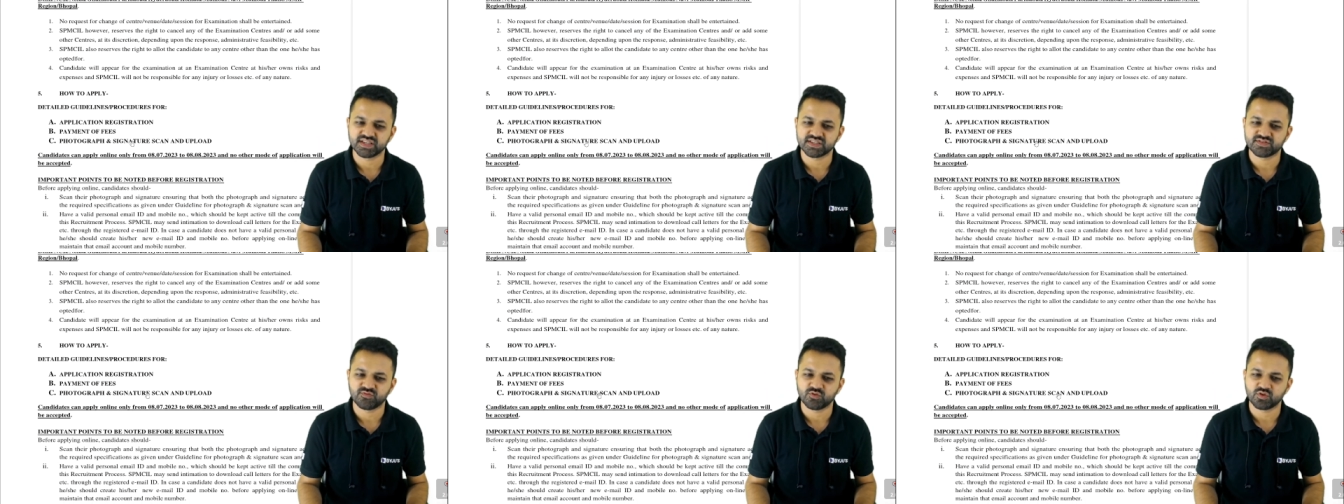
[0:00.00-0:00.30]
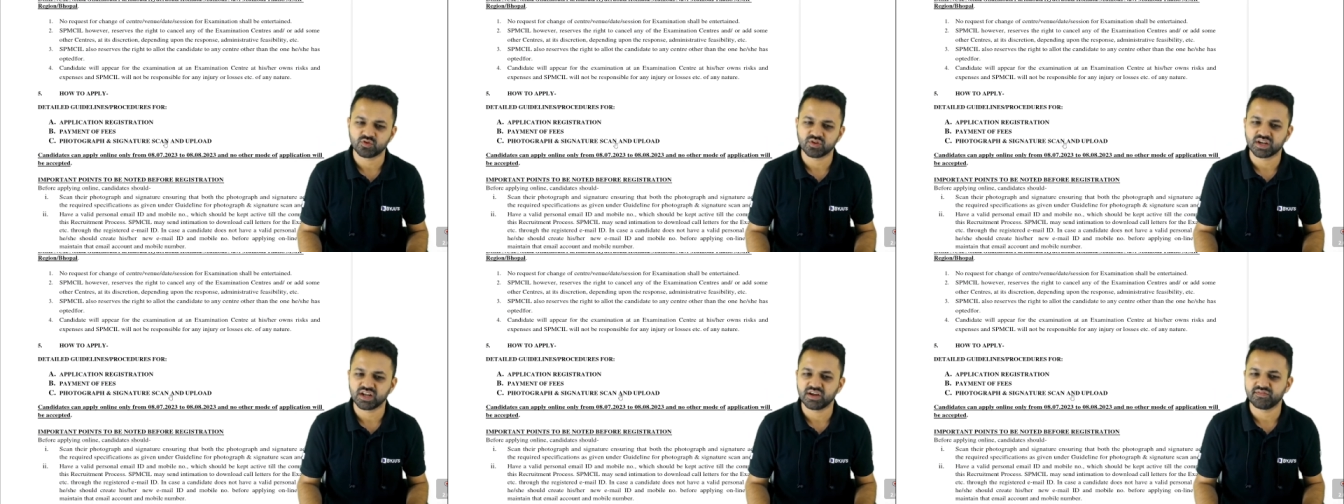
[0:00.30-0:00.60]

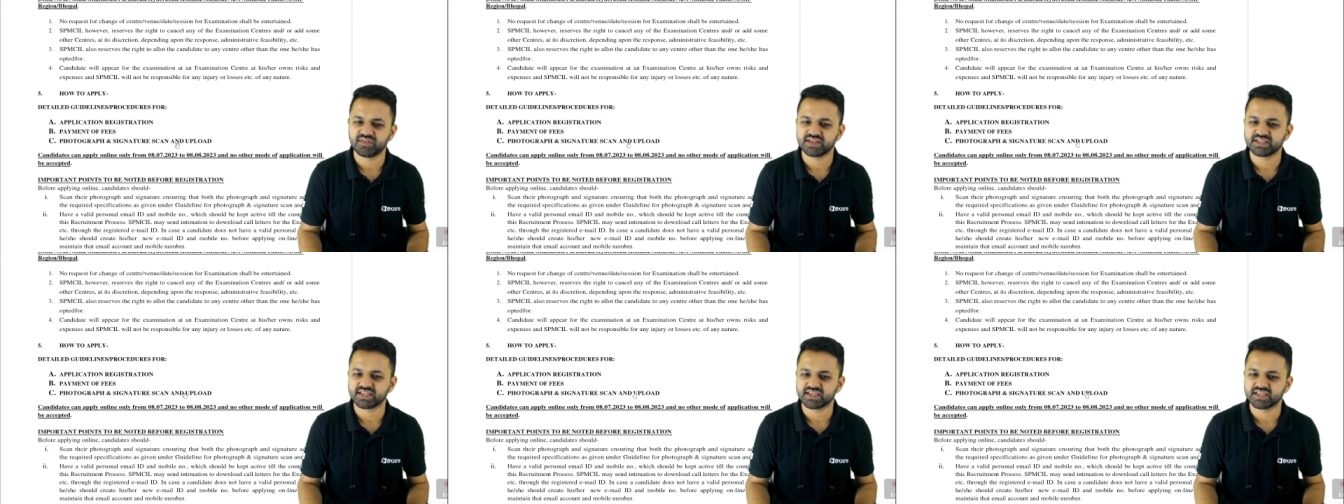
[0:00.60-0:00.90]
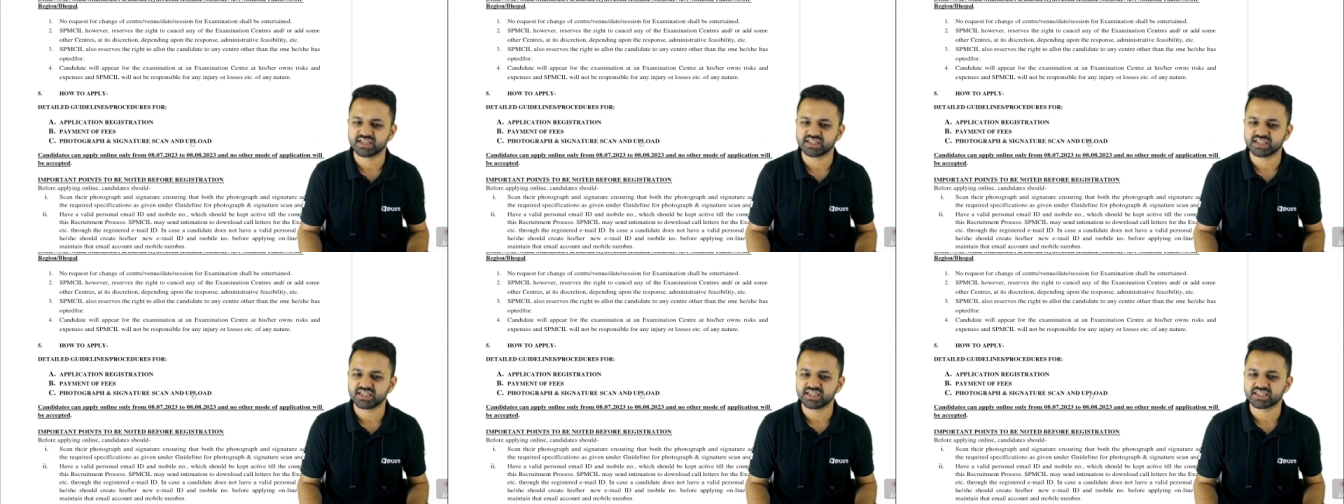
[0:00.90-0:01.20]
photograph and
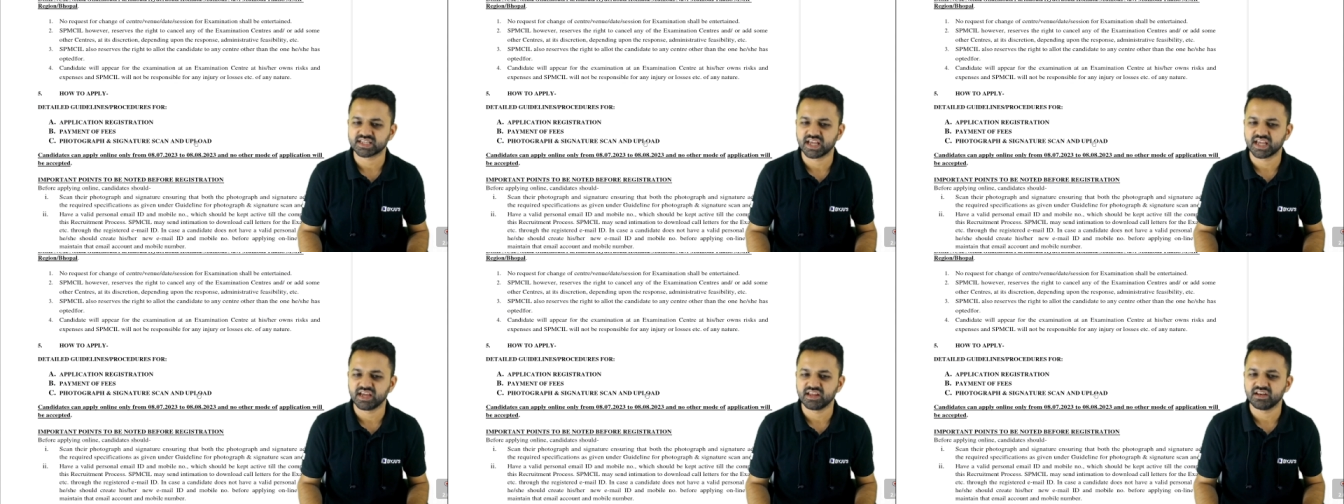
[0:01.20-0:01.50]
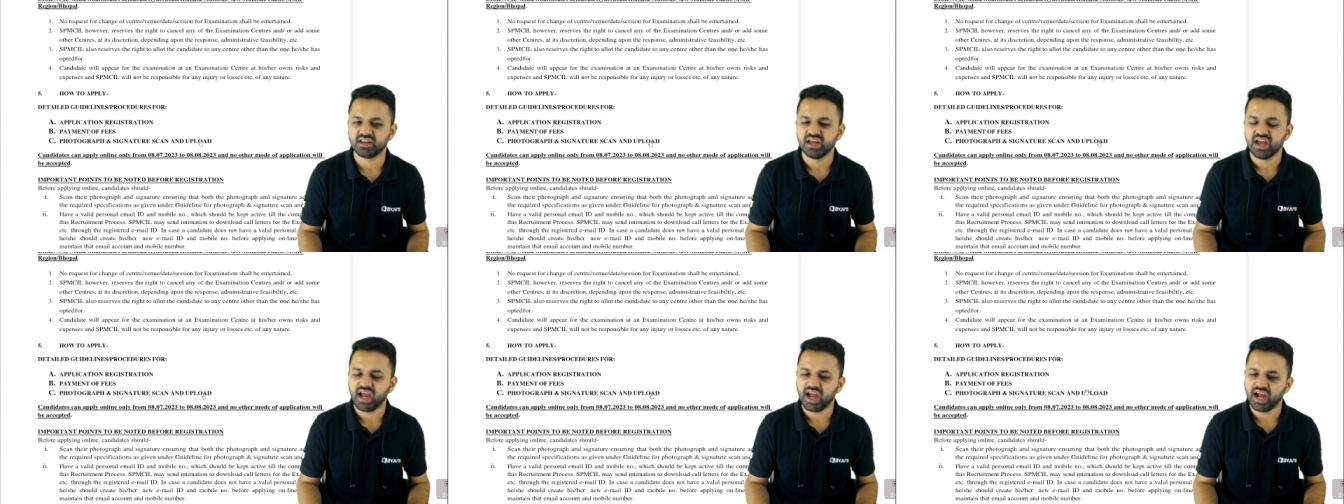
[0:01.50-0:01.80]
signature scan
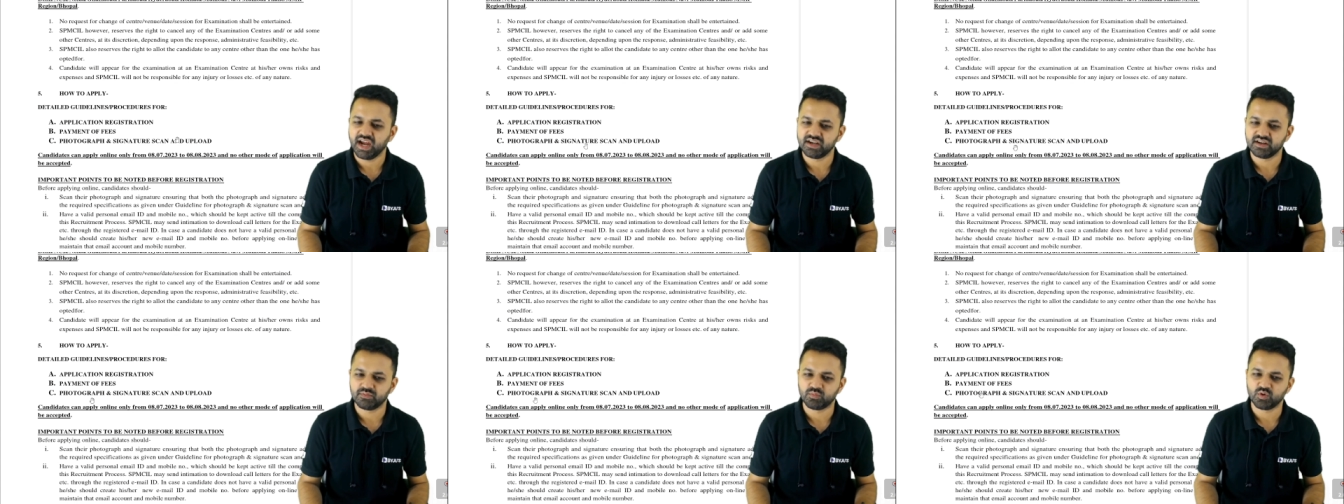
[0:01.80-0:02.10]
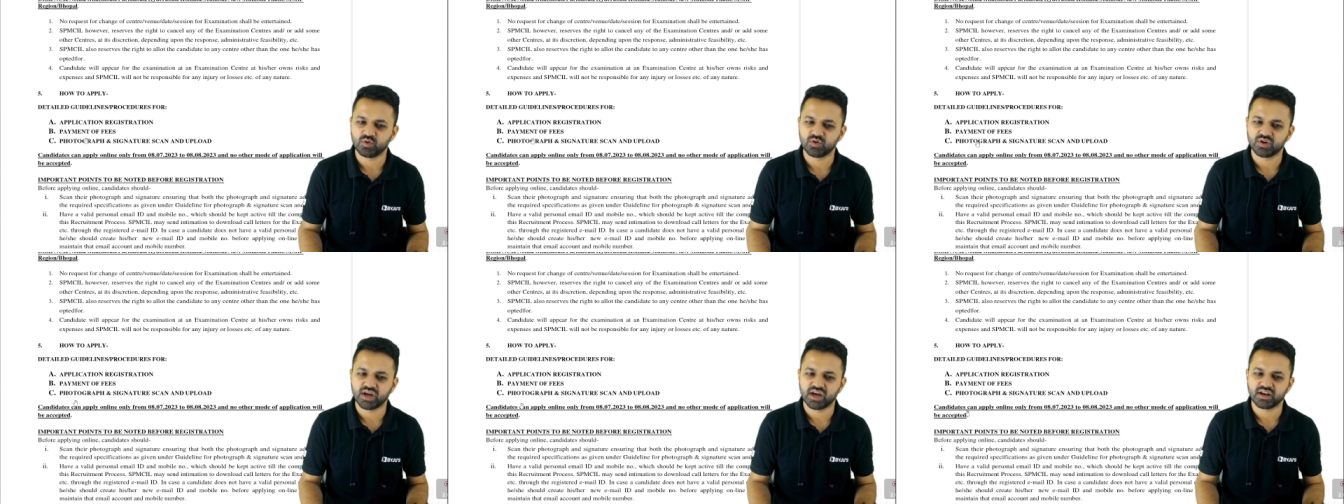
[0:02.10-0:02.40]
and
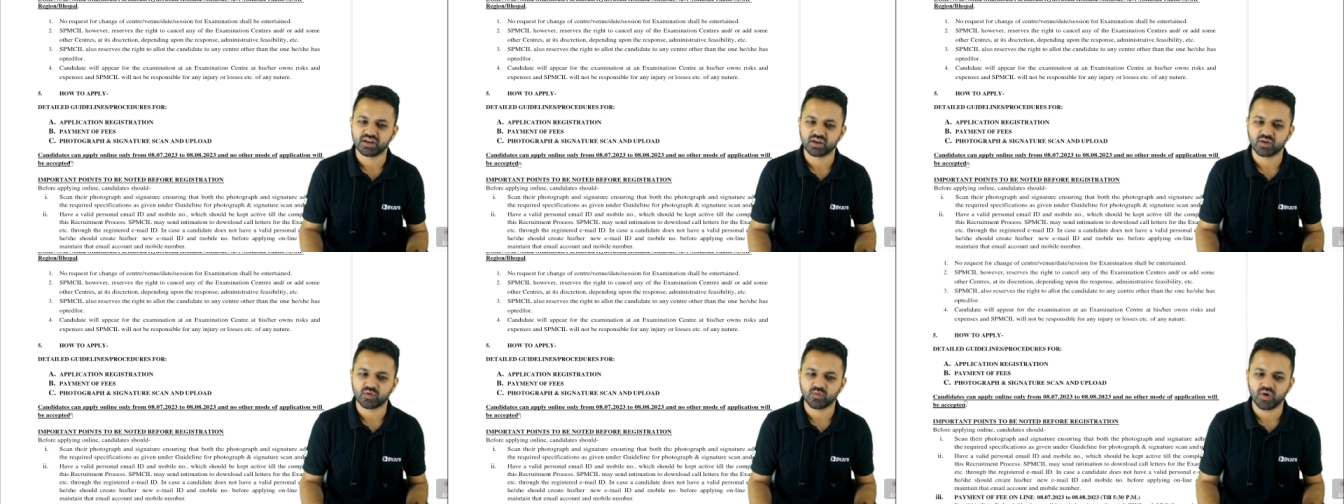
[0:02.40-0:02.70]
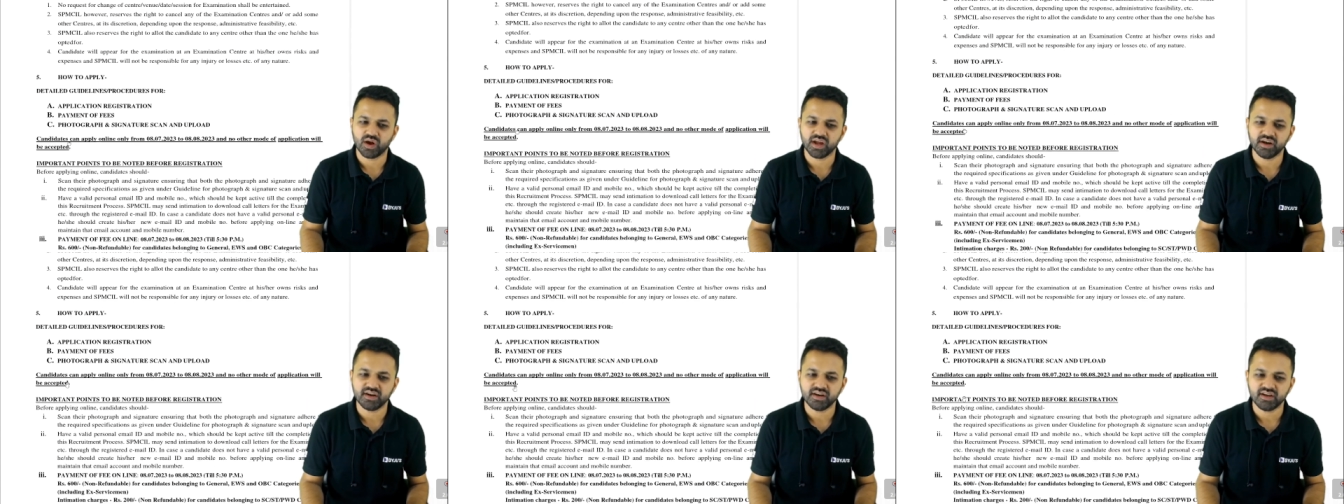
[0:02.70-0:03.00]
upload are
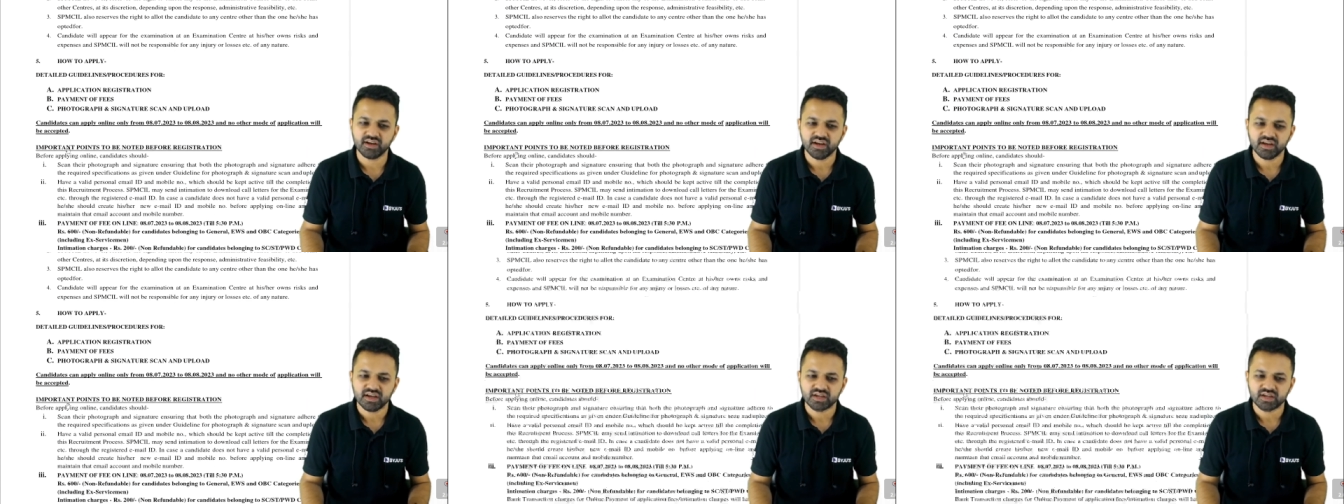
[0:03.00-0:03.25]
required.